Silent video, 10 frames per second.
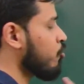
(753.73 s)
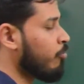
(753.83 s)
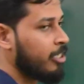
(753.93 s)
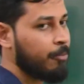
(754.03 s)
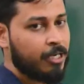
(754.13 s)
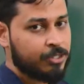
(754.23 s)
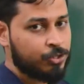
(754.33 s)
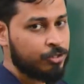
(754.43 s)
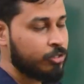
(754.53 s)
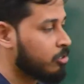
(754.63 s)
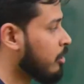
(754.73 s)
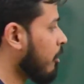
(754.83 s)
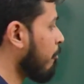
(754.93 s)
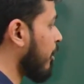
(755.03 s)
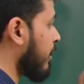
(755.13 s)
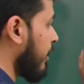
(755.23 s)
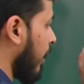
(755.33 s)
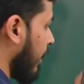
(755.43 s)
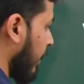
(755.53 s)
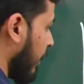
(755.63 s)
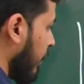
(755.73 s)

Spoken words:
many partitions, but an array